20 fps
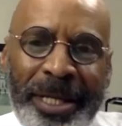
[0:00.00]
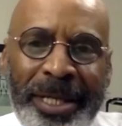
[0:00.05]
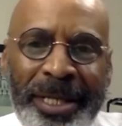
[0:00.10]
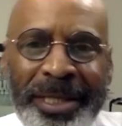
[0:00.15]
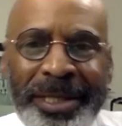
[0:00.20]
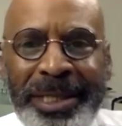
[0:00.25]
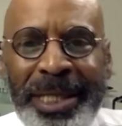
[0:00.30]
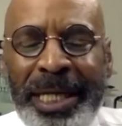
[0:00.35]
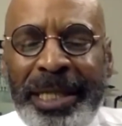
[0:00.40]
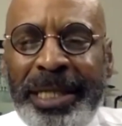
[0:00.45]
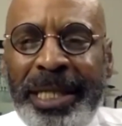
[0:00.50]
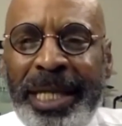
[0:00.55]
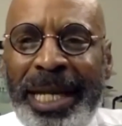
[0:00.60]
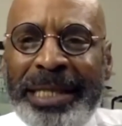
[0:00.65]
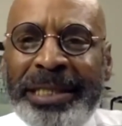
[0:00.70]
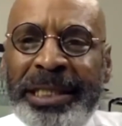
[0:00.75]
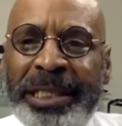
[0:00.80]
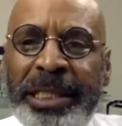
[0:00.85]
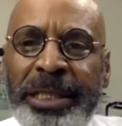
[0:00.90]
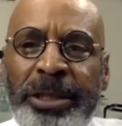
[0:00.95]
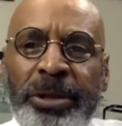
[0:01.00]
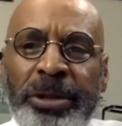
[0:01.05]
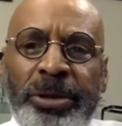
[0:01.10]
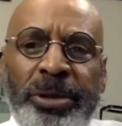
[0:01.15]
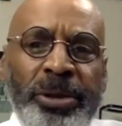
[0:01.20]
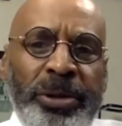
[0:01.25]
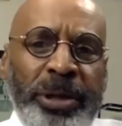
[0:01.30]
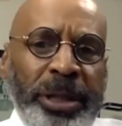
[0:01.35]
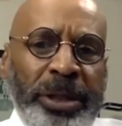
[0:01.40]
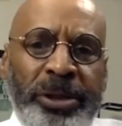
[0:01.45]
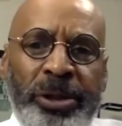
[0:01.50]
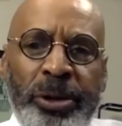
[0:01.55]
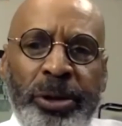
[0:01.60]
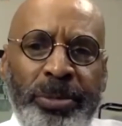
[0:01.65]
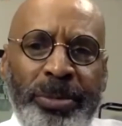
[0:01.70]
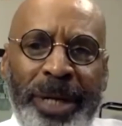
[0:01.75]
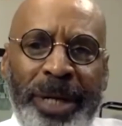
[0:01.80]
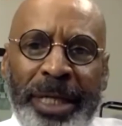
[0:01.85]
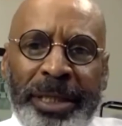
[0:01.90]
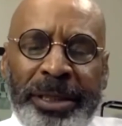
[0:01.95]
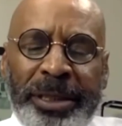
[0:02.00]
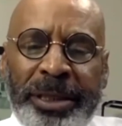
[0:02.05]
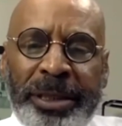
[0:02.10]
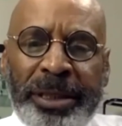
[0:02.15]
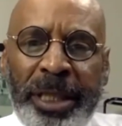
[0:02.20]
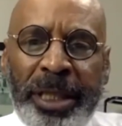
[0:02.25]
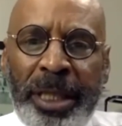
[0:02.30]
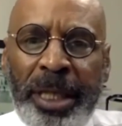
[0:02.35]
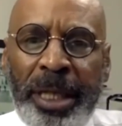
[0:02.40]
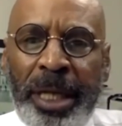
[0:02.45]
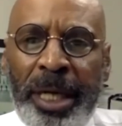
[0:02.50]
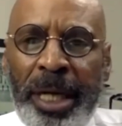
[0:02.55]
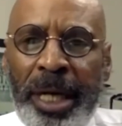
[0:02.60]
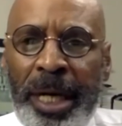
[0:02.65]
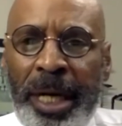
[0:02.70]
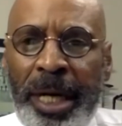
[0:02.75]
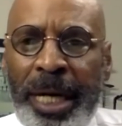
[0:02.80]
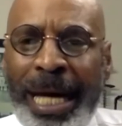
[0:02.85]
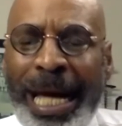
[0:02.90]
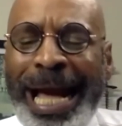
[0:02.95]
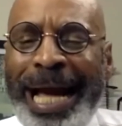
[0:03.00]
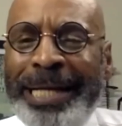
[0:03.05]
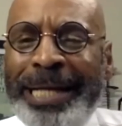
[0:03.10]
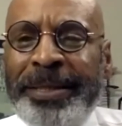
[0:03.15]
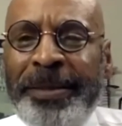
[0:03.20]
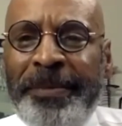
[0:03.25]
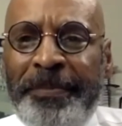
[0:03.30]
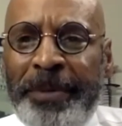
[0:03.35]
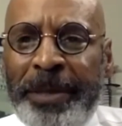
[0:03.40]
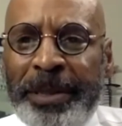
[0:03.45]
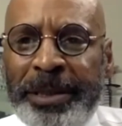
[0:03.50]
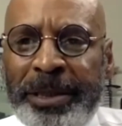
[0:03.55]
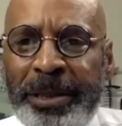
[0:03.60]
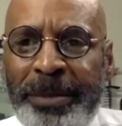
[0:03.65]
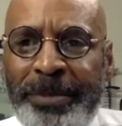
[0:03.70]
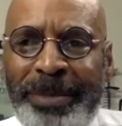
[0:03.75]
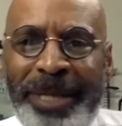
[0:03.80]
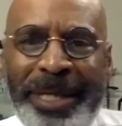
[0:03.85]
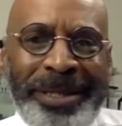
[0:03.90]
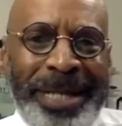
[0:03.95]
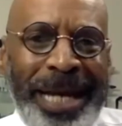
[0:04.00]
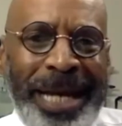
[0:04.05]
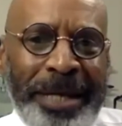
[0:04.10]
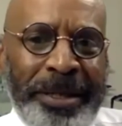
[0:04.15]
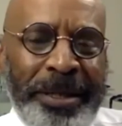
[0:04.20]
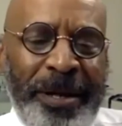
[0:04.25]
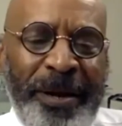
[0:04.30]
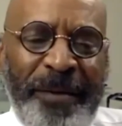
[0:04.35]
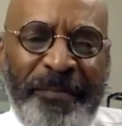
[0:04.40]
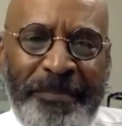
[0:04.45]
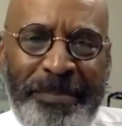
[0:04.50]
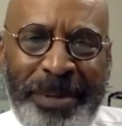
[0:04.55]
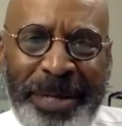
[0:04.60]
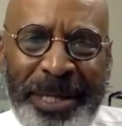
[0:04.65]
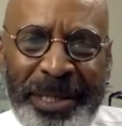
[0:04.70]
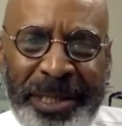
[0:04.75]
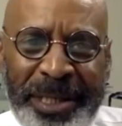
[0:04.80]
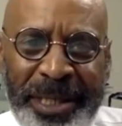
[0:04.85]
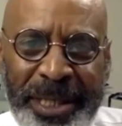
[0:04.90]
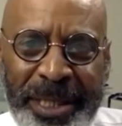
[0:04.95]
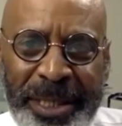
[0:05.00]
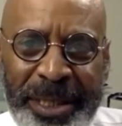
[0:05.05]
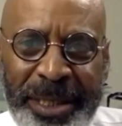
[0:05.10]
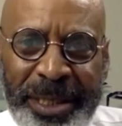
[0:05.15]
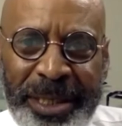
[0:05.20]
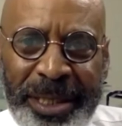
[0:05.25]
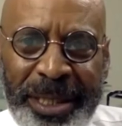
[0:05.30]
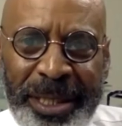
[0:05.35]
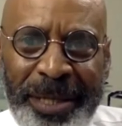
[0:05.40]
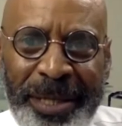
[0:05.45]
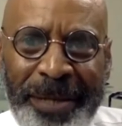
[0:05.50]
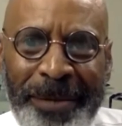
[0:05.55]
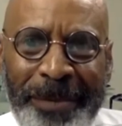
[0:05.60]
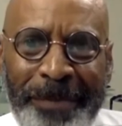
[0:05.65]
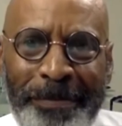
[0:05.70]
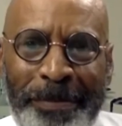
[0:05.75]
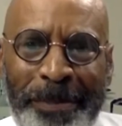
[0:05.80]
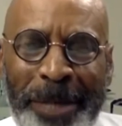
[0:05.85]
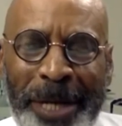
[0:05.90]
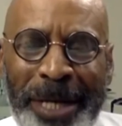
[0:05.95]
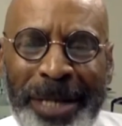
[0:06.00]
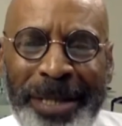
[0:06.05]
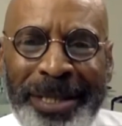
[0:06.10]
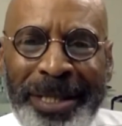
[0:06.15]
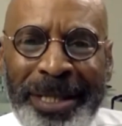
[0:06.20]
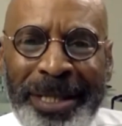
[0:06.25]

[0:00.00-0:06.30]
said that I see you doing too much activism and not enough business. But